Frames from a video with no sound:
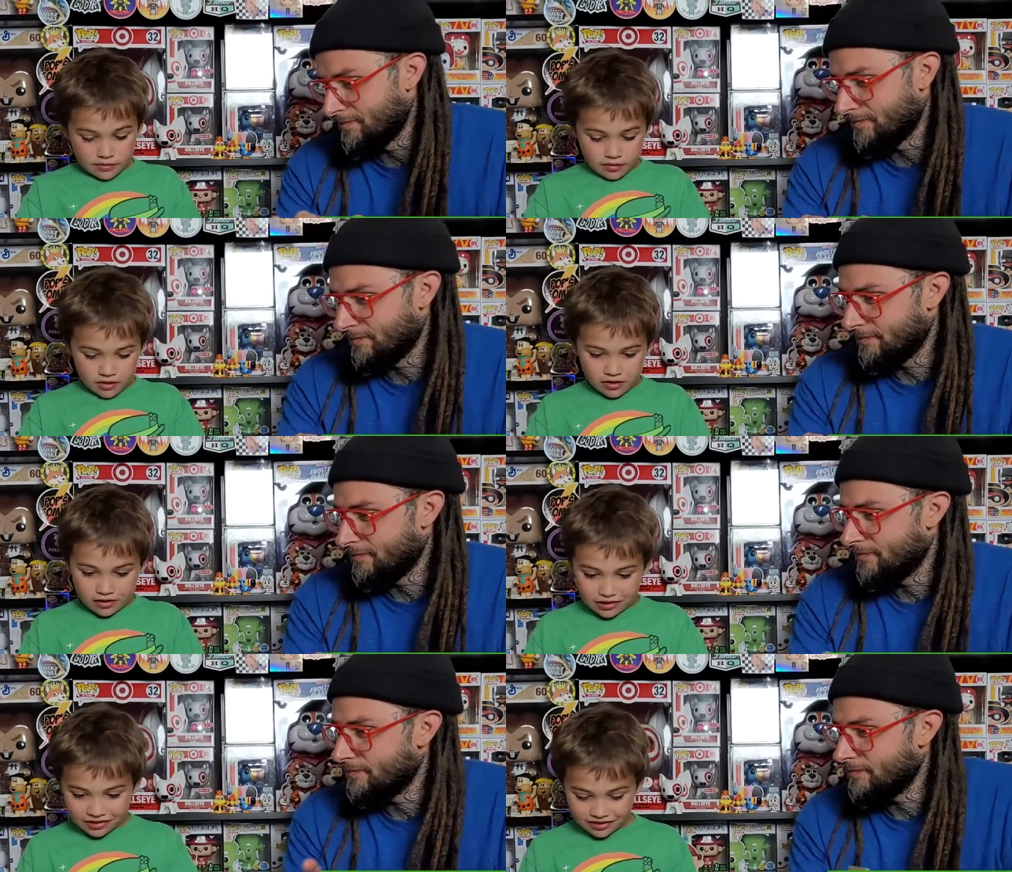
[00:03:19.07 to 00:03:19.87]

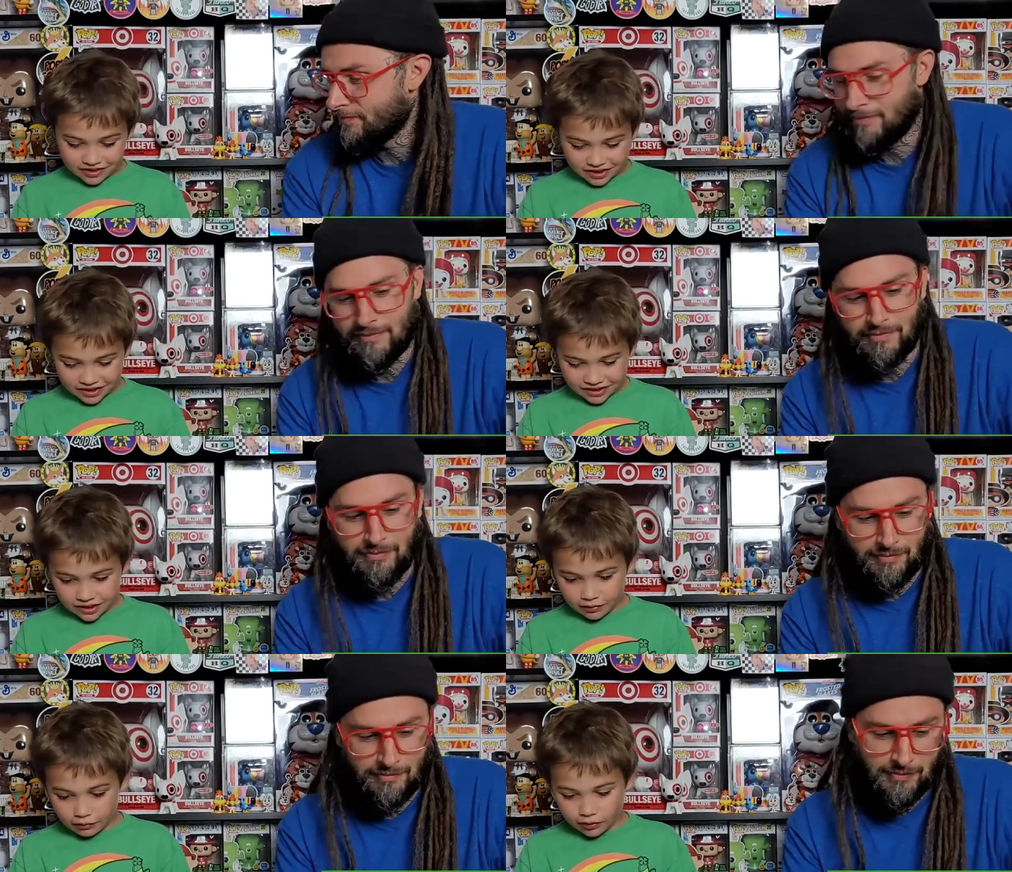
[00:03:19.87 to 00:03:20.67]
Speaker 1: Oh.
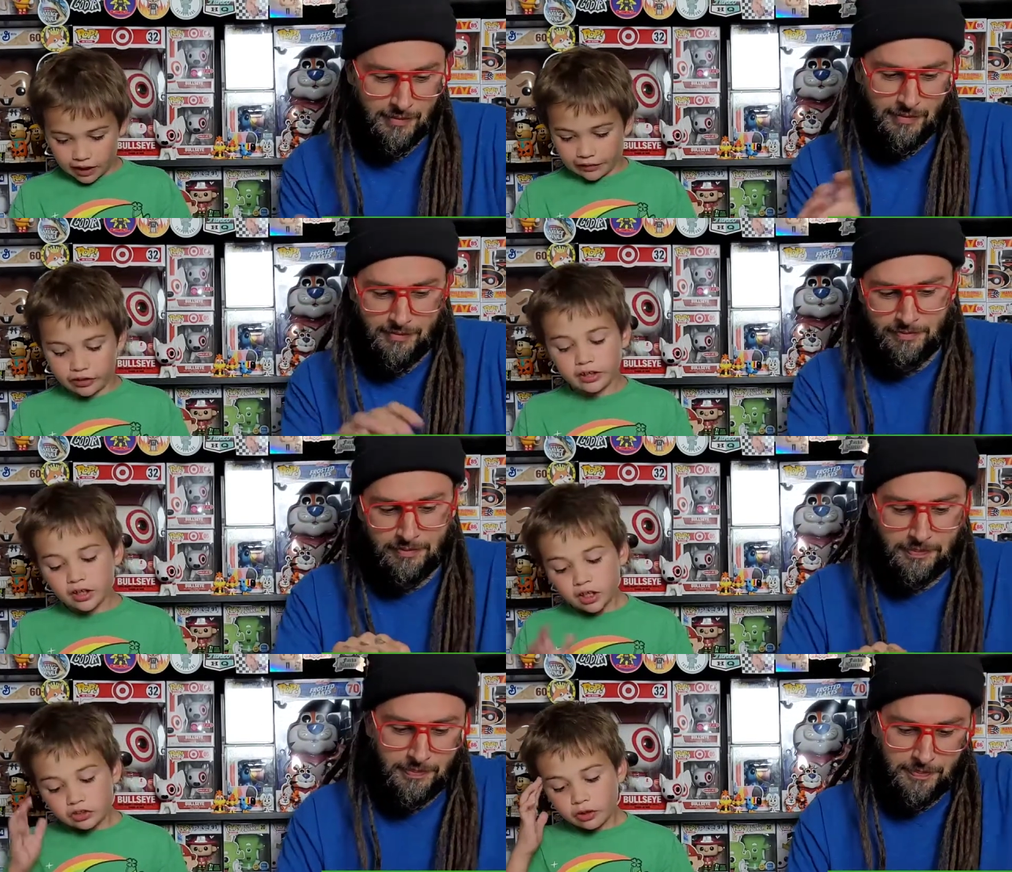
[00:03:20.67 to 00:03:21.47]
I
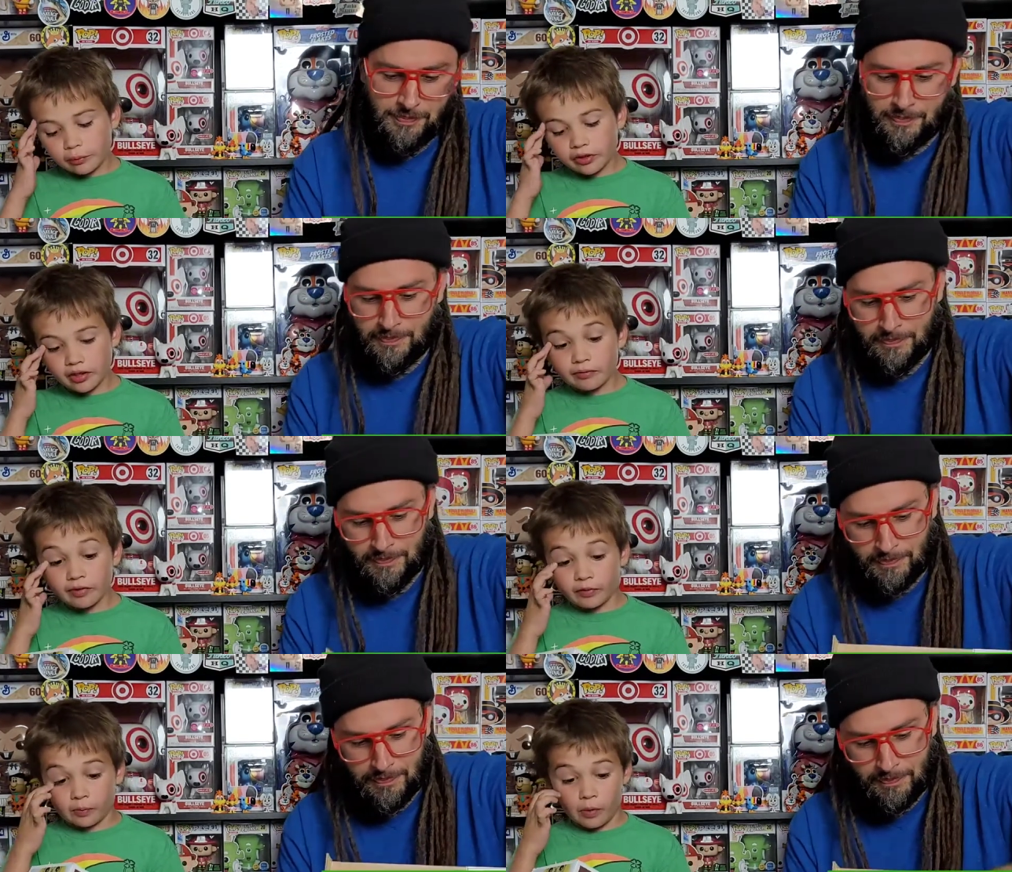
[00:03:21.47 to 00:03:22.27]
think some of these have
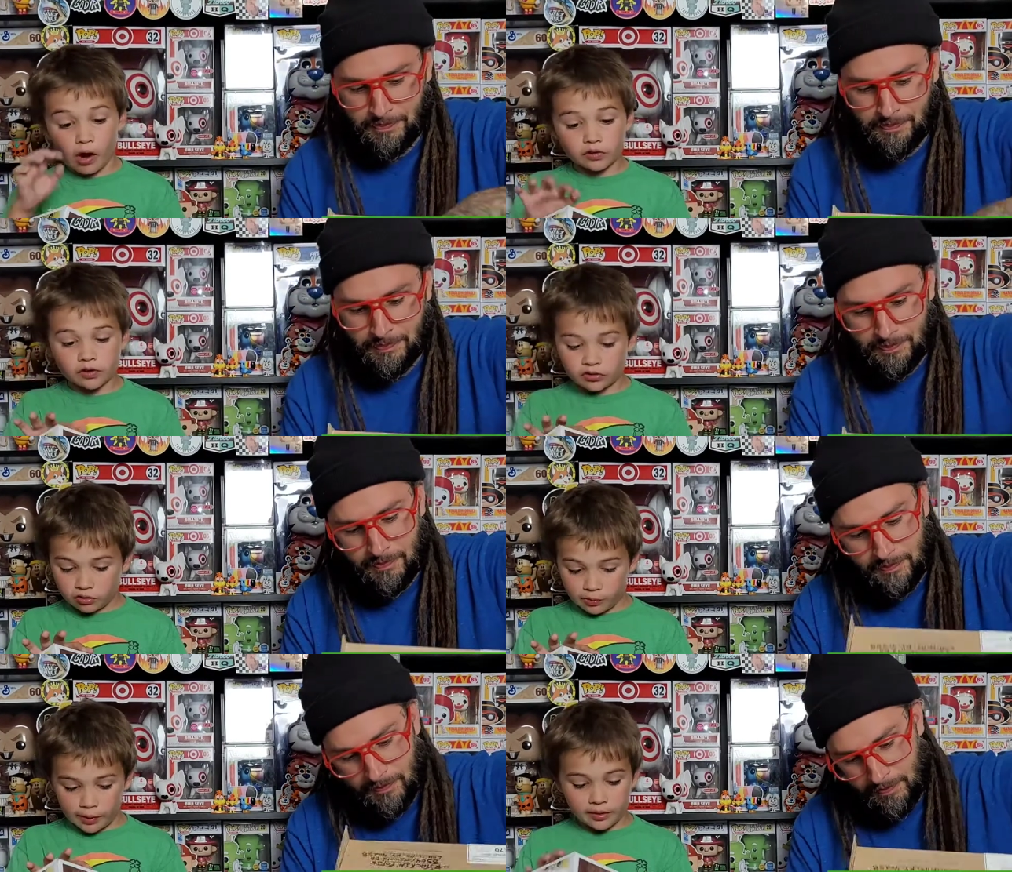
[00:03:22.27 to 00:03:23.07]
different boxes,
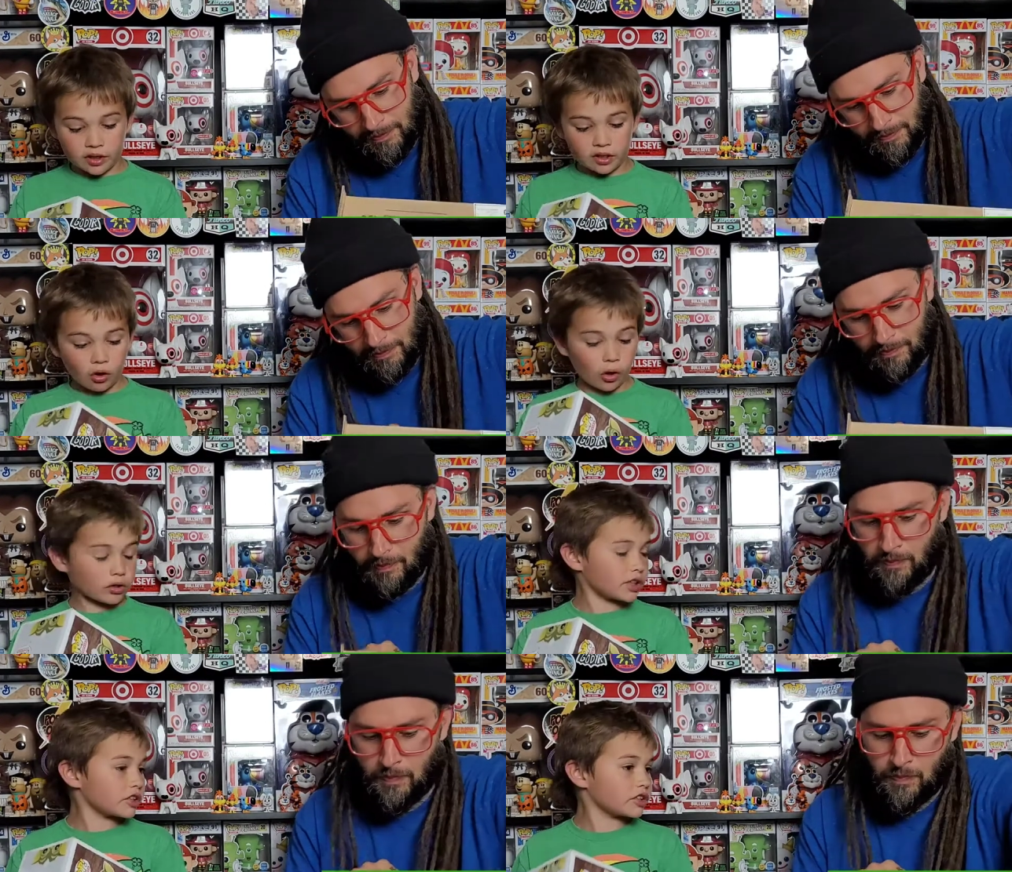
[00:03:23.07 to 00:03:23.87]
so maybe
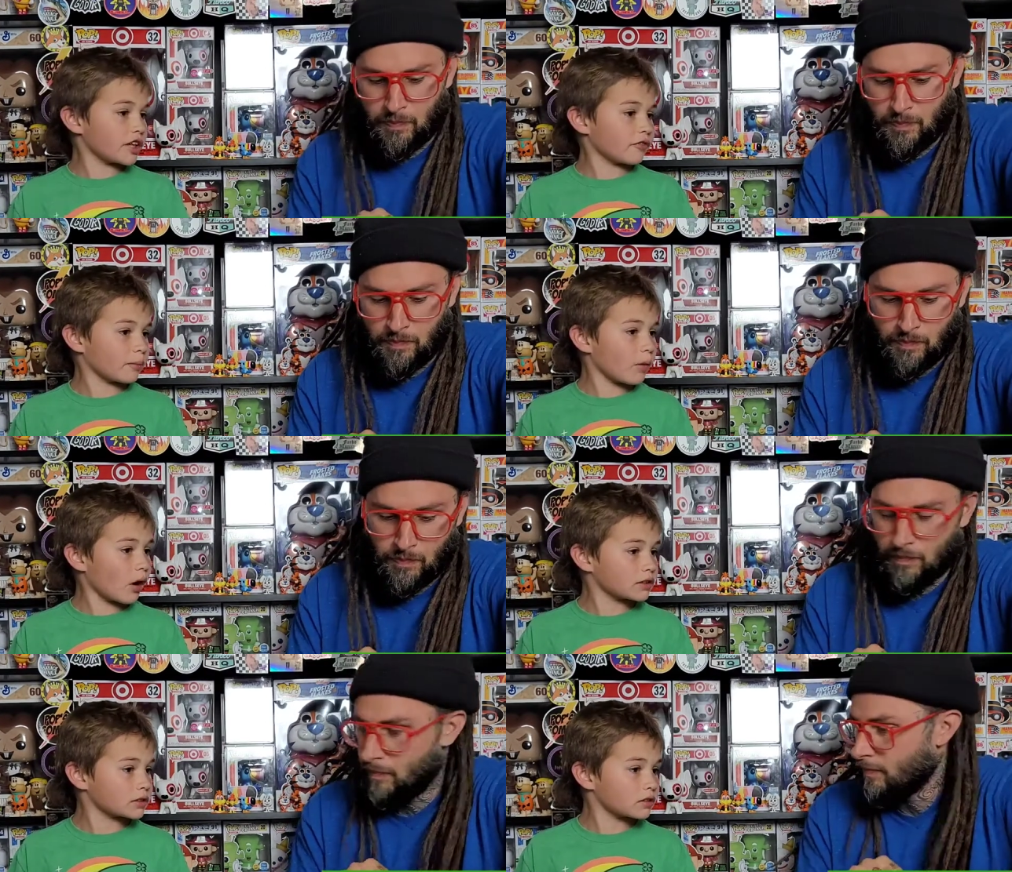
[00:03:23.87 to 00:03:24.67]
ours has a different
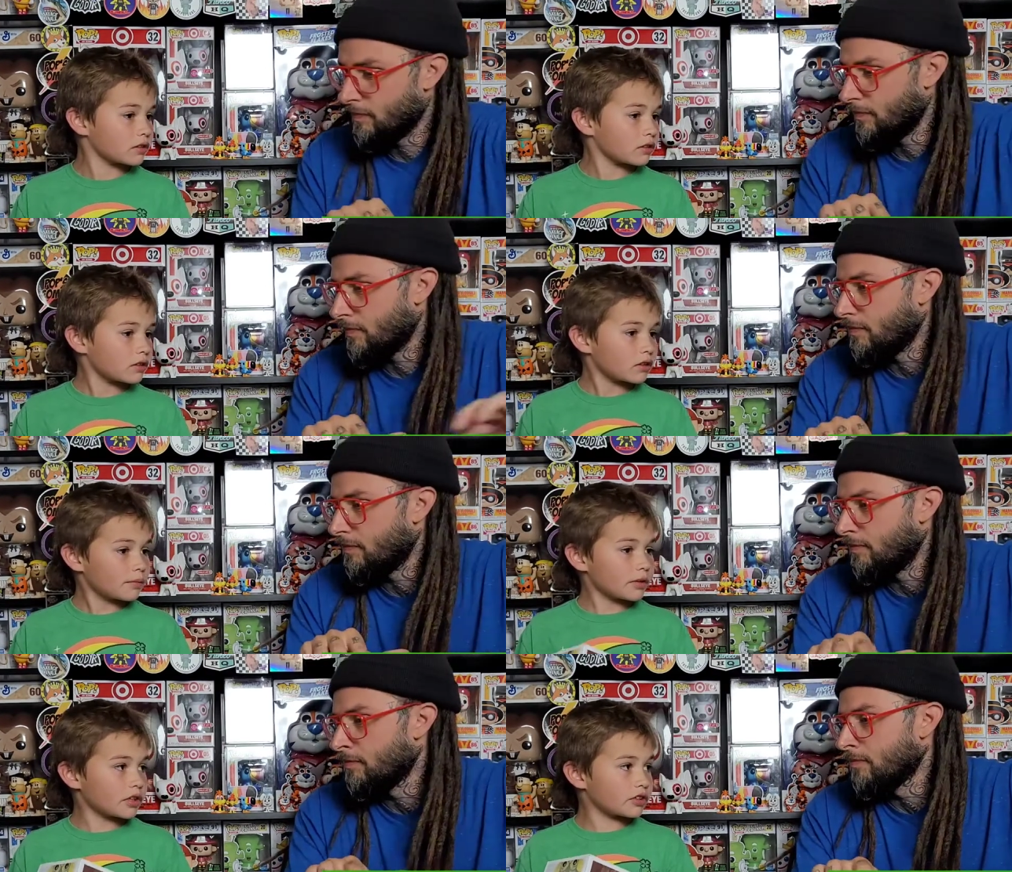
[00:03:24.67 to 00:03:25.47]
box.
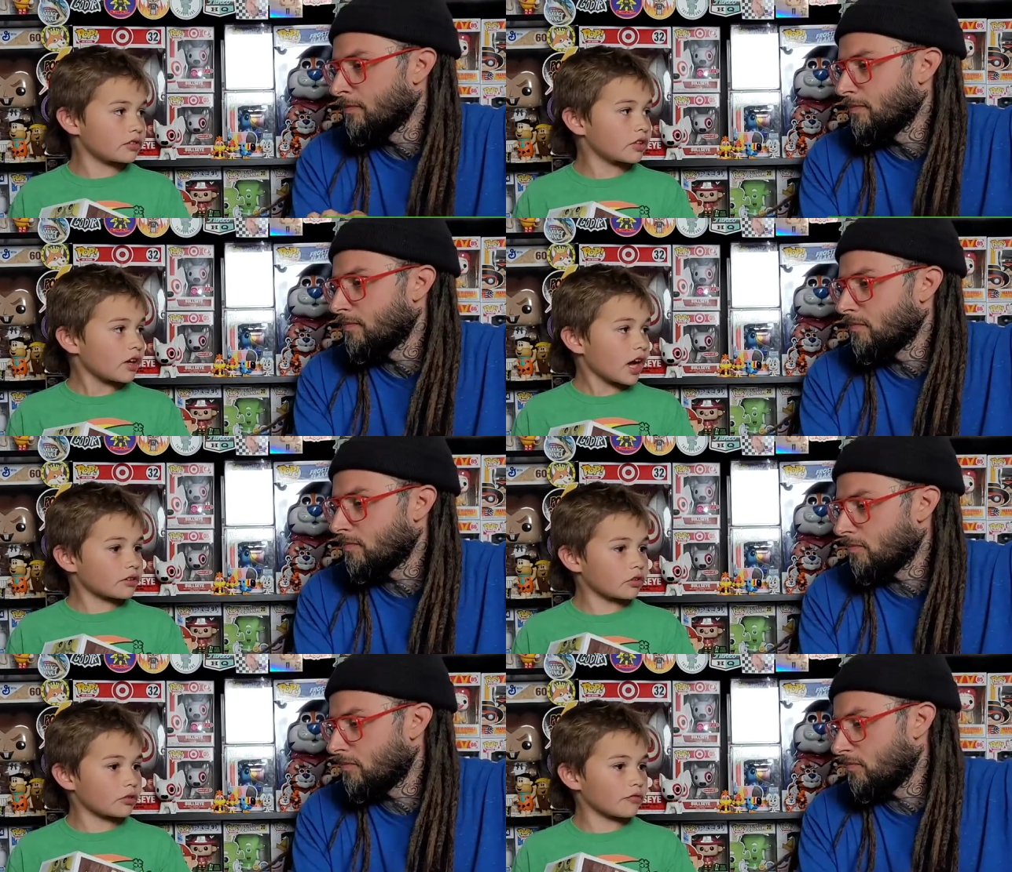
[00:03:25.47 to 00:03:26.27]
Because
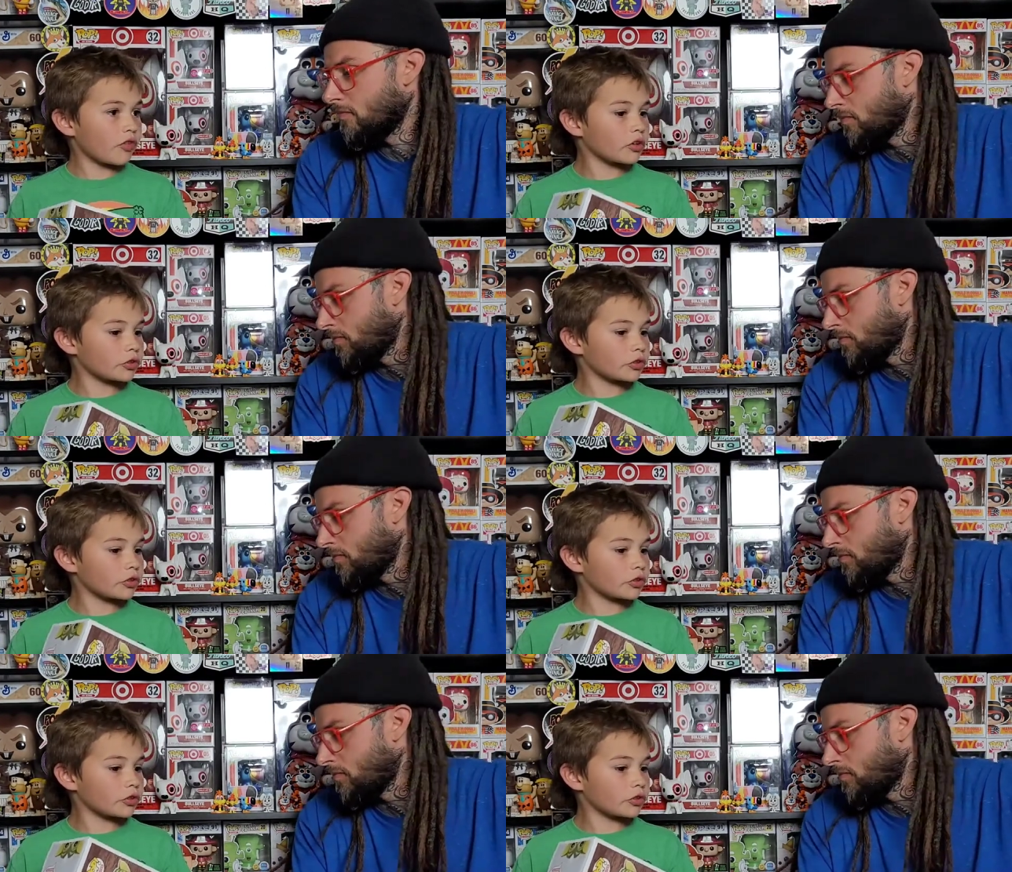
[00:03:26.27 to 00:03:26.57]
that's on the Funko